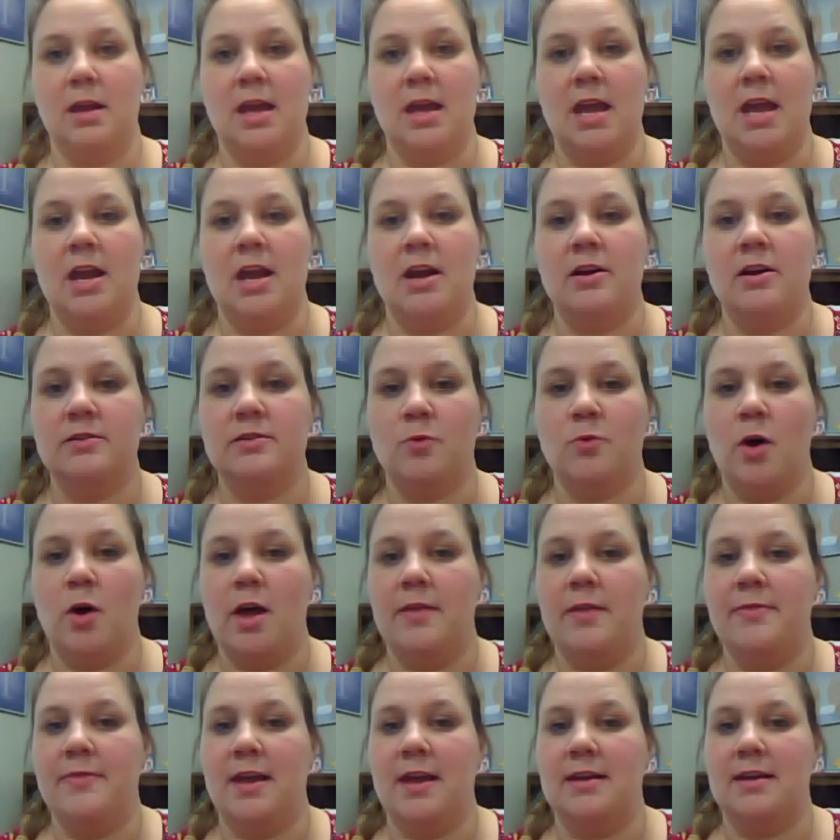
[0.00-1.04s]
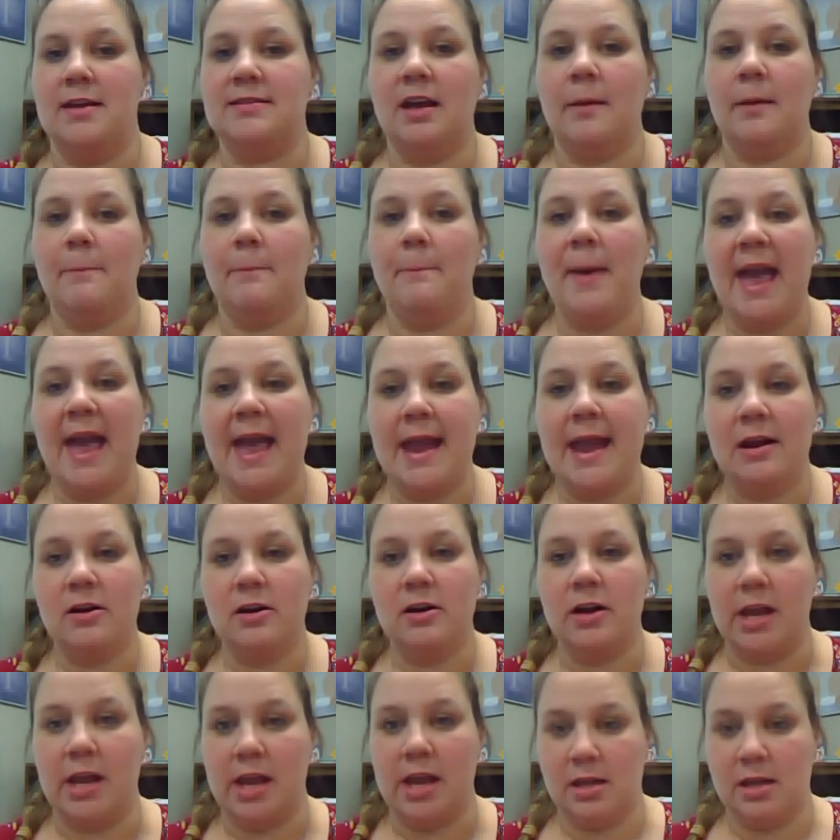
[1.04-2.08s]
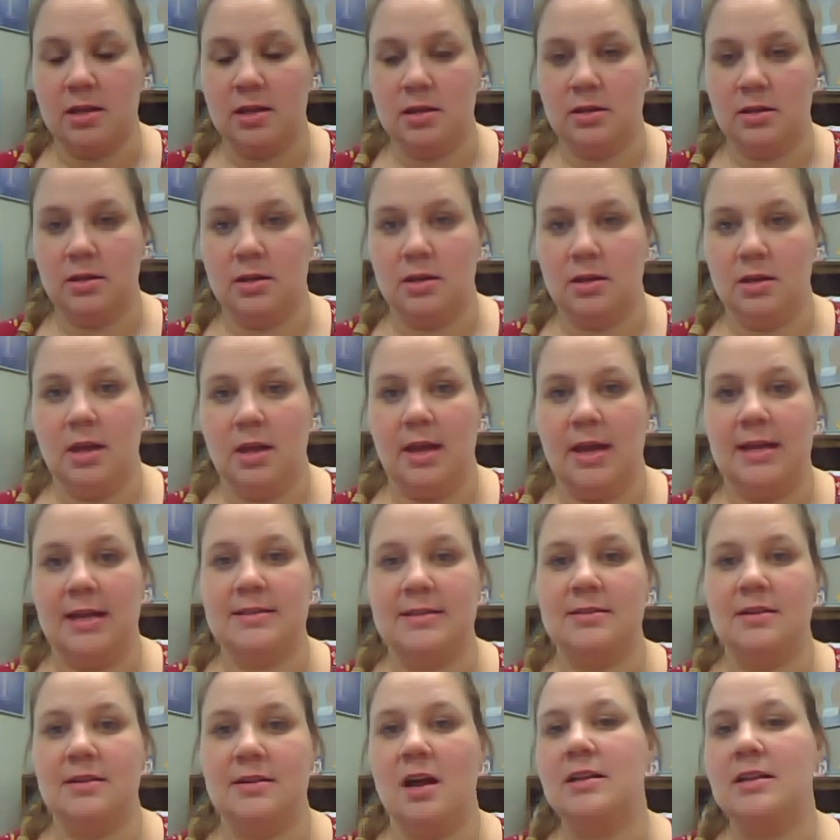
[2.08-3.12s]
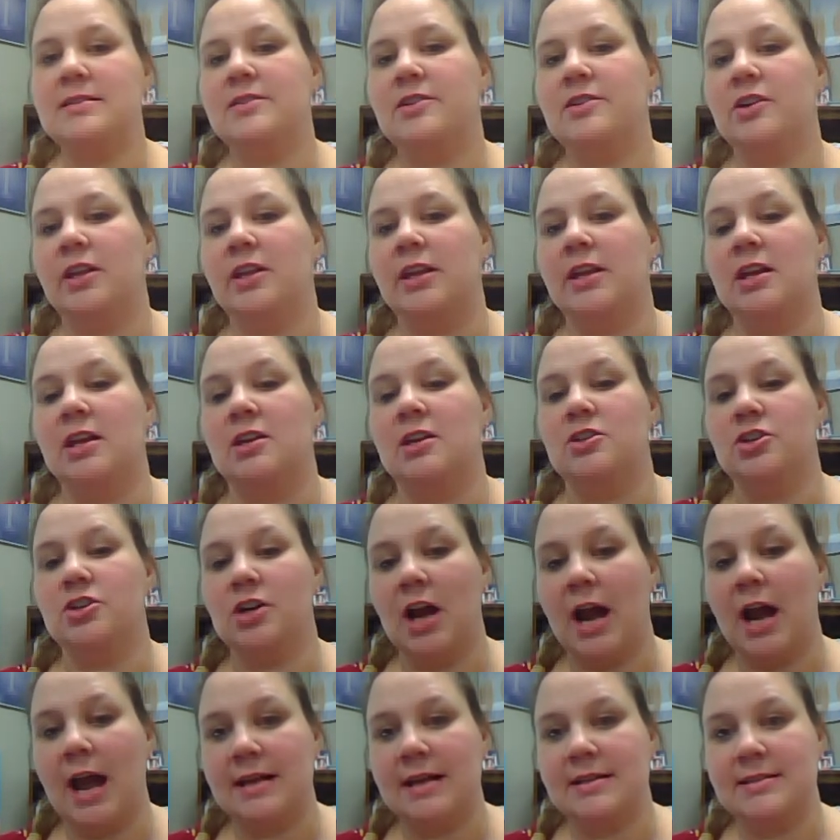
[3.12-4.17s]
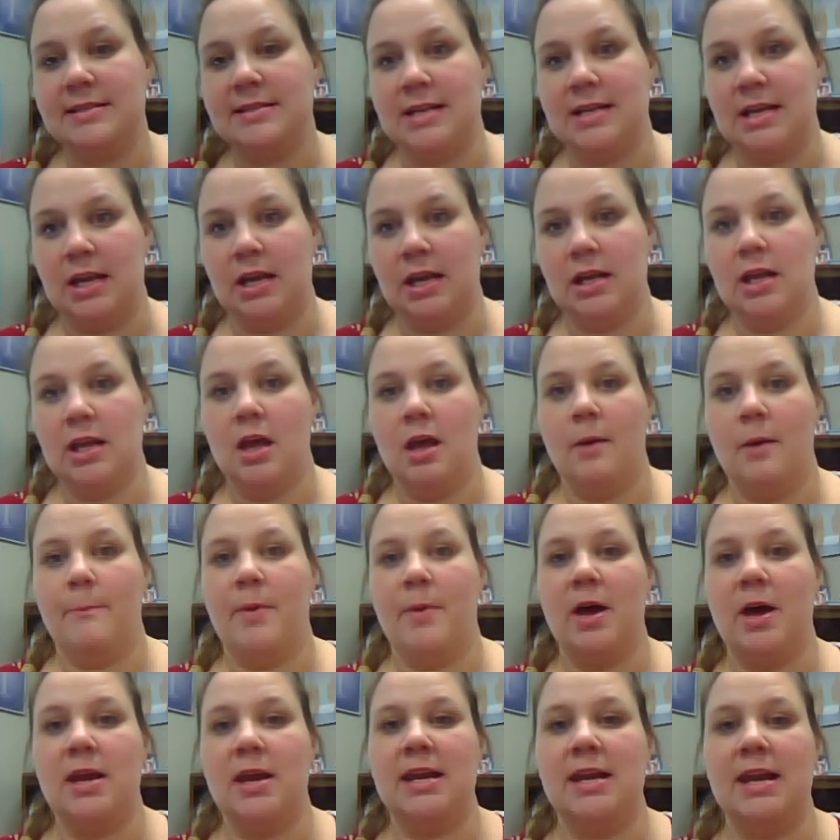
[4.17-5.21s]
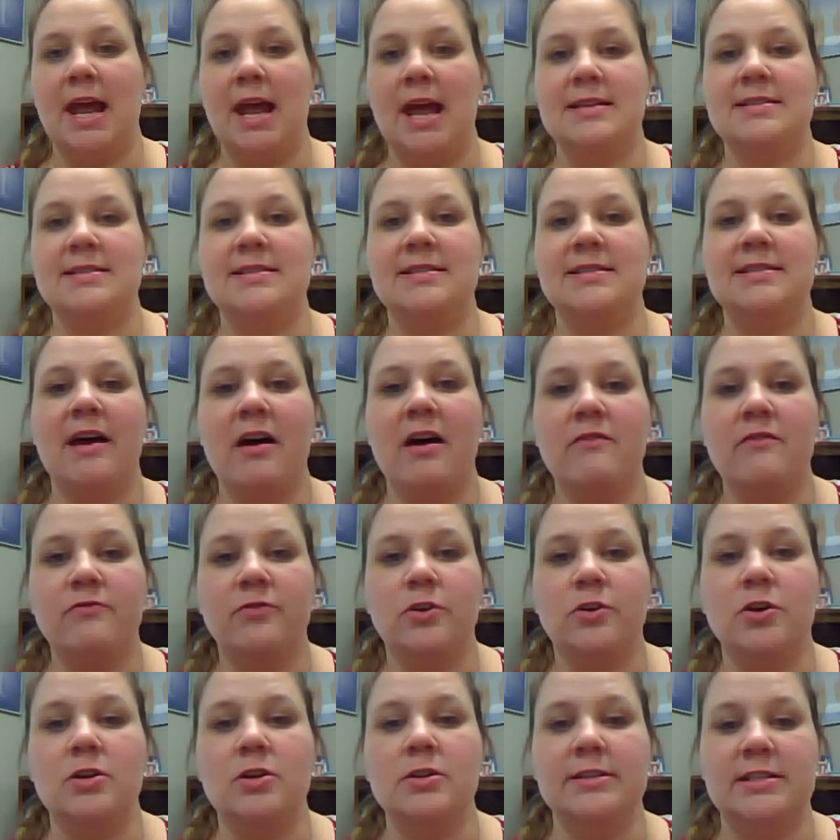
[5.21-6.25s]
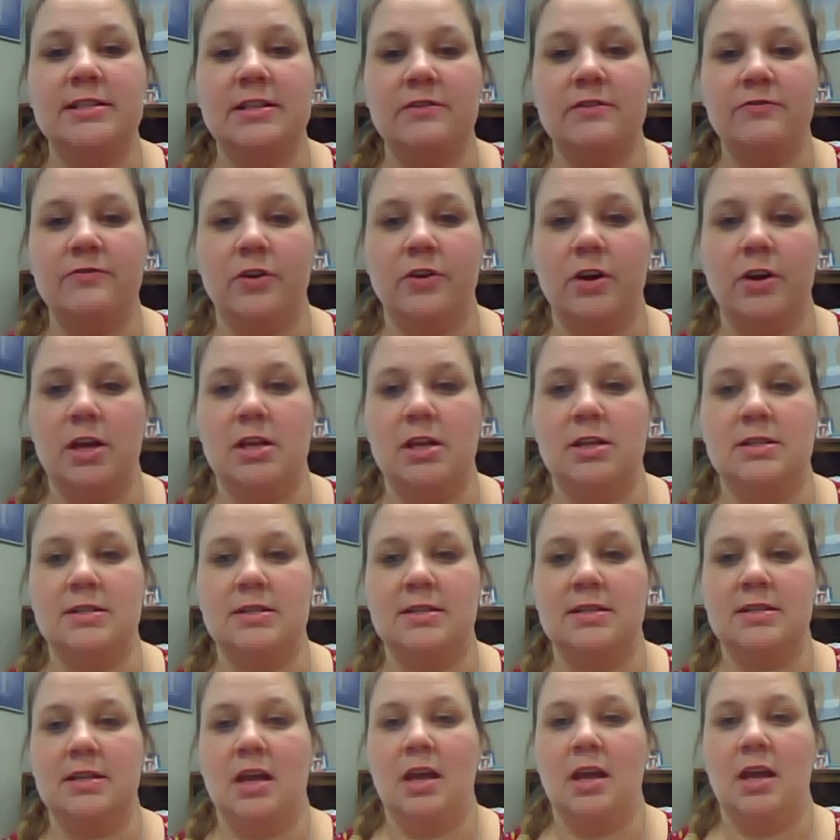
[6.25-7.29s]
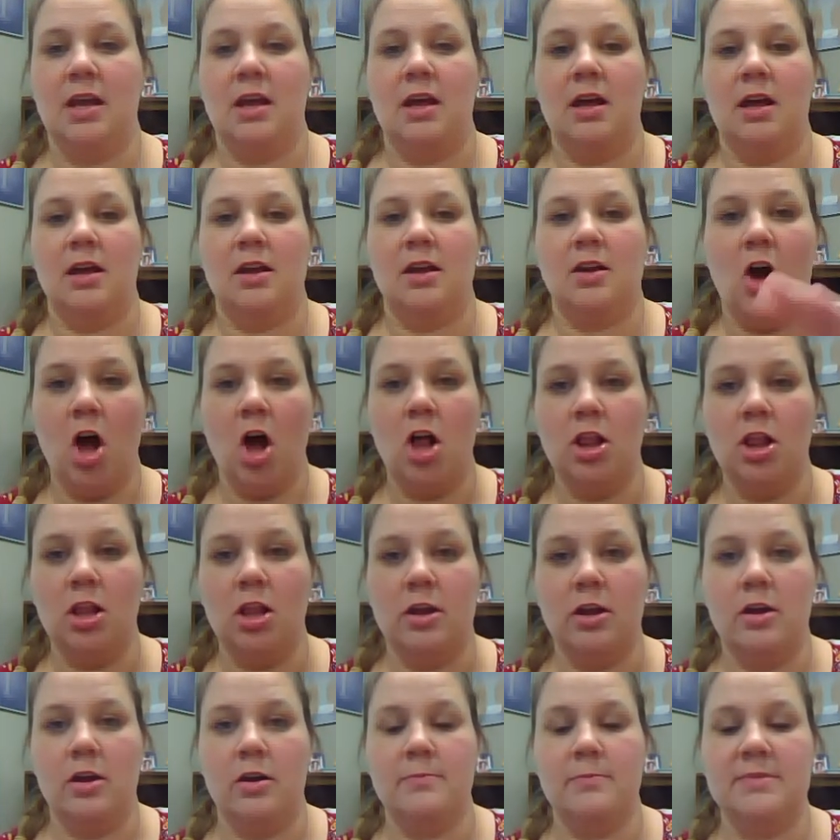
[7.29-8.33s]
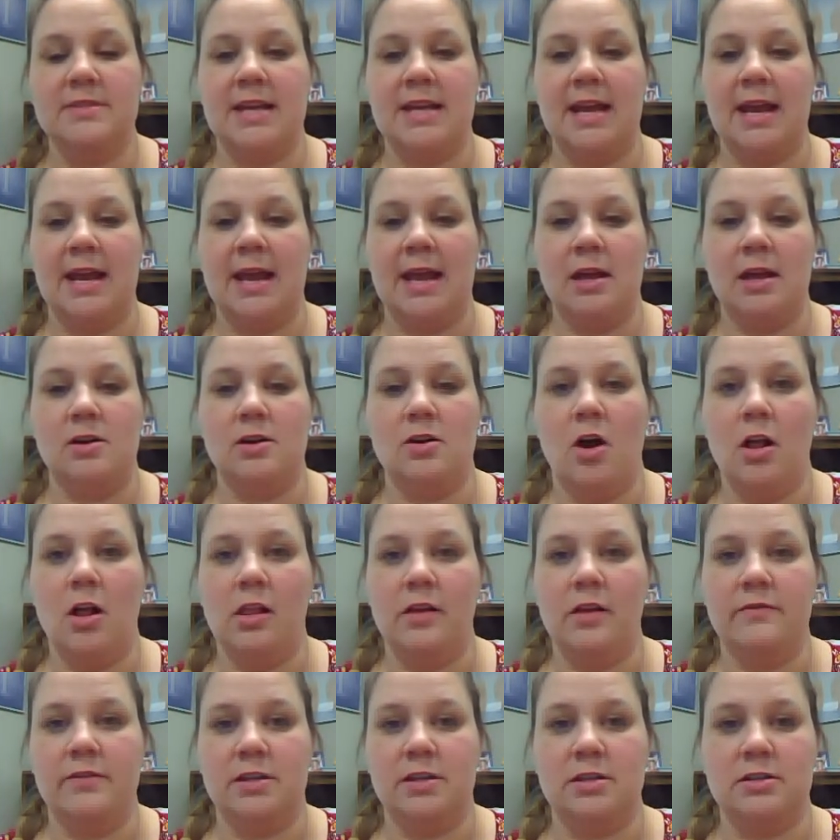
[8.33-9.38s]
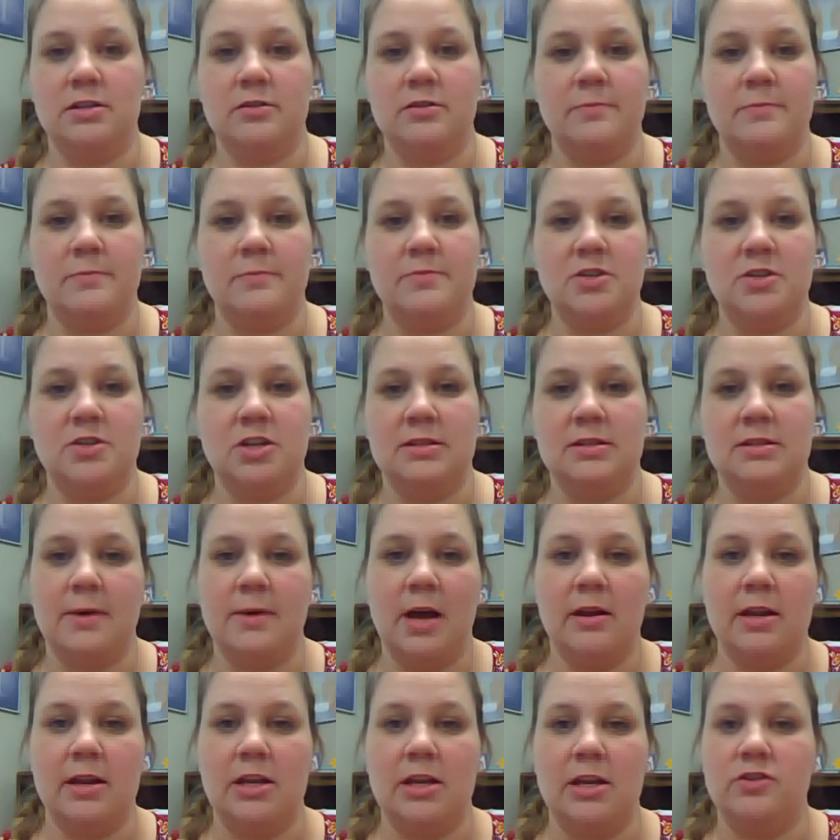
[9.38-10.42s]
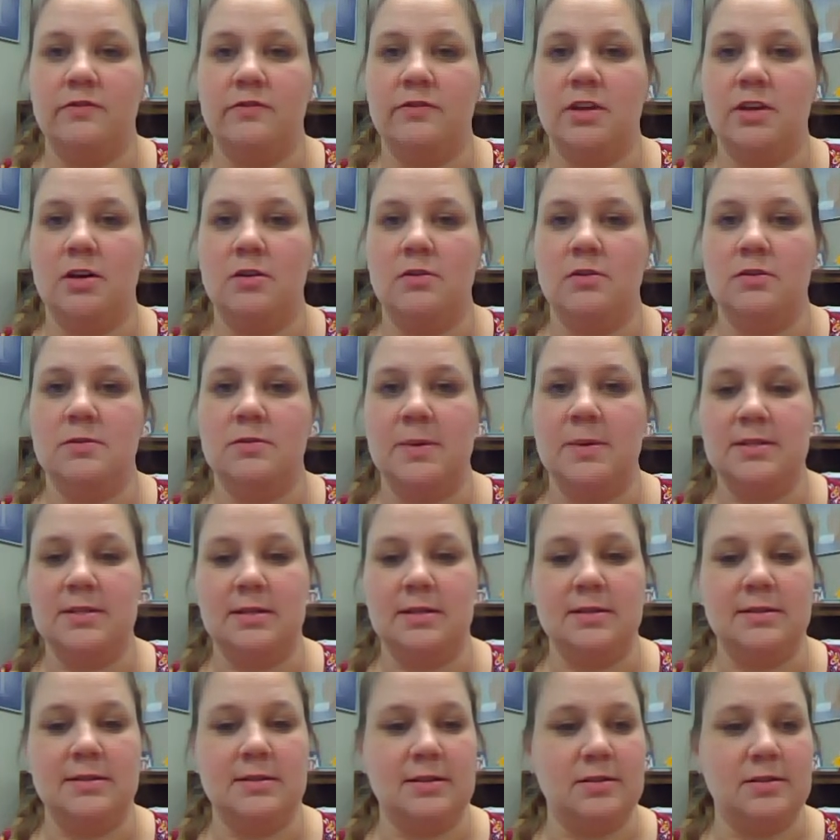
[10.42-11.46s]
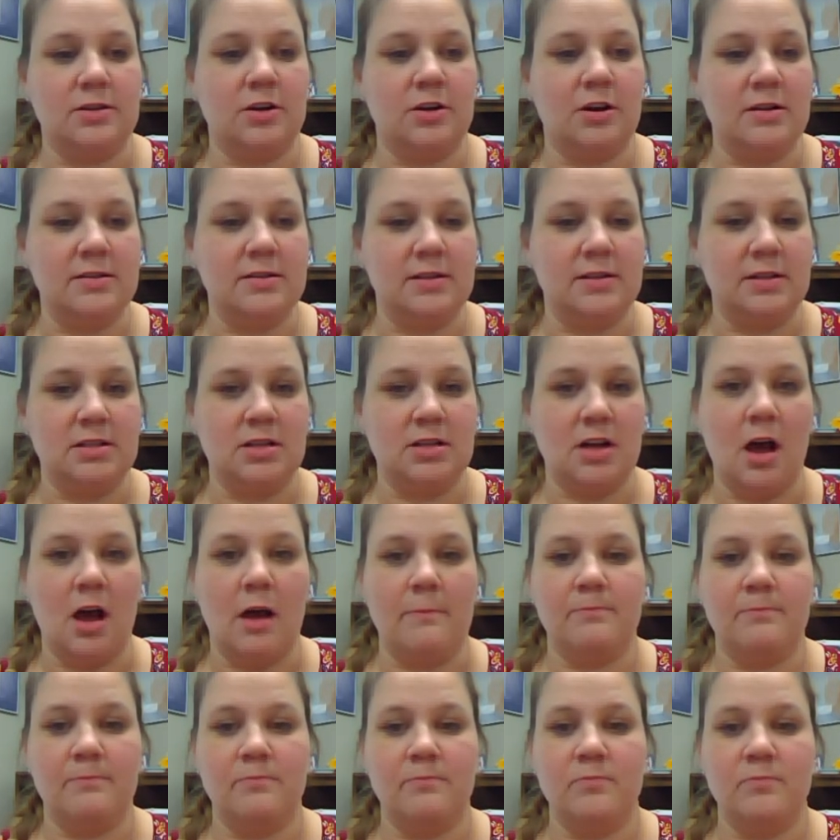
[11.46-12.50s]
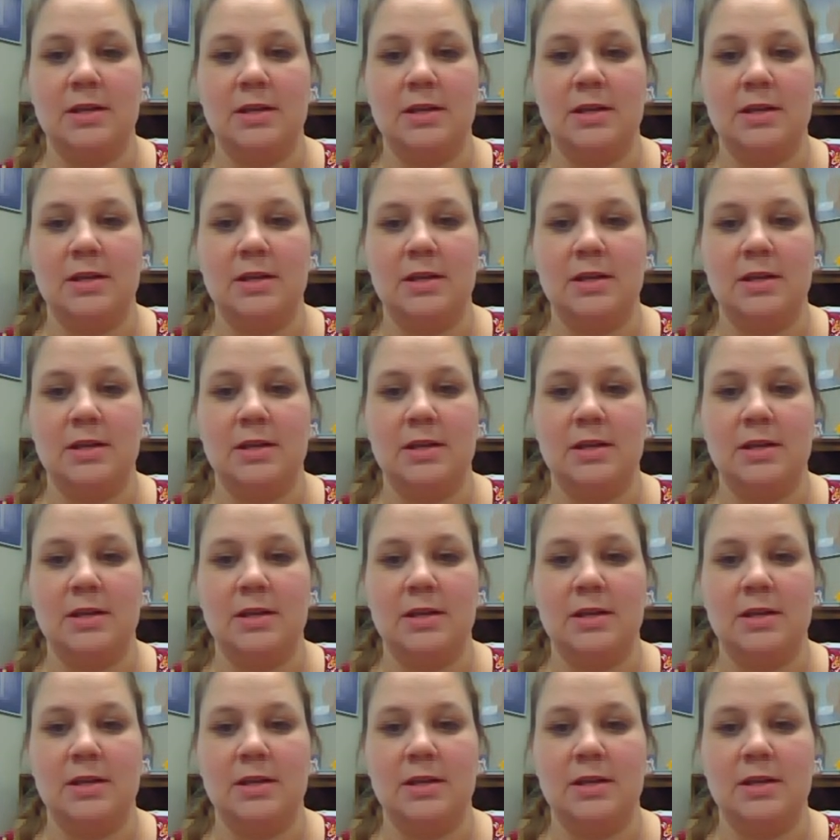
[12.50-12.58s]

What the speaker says: Here's one that is comparing. It's not necessarily contrasting, but it has several different columns and all of the descriptions about each of those businesses across the top.